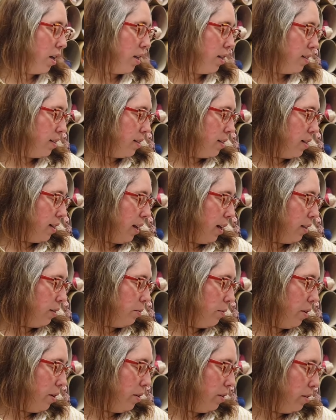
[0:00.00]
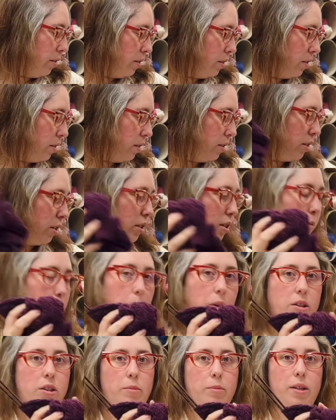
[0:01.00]
this the last one? This is
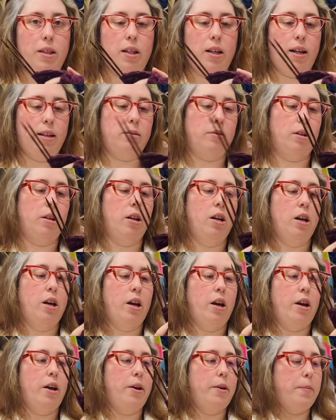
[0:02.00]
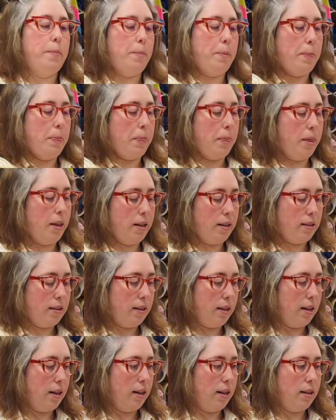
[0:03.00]
possibly the last one. This
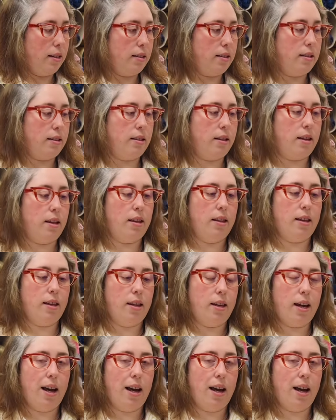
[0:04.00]
is the